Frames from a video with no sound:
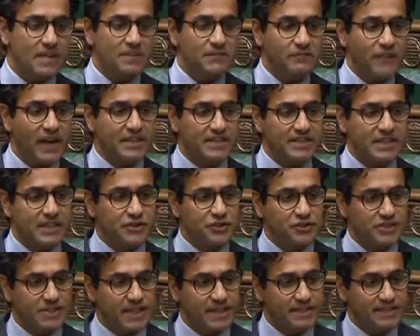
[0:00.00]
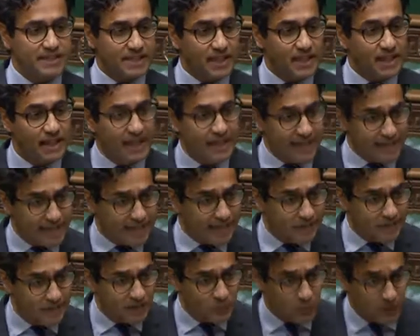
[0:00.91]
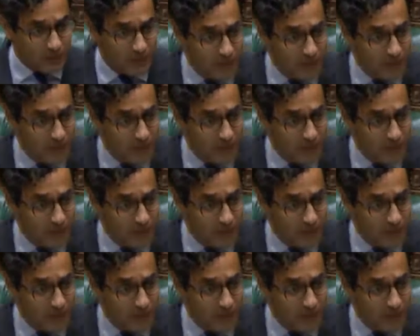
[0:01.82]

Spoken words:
vaccination centre in Medway?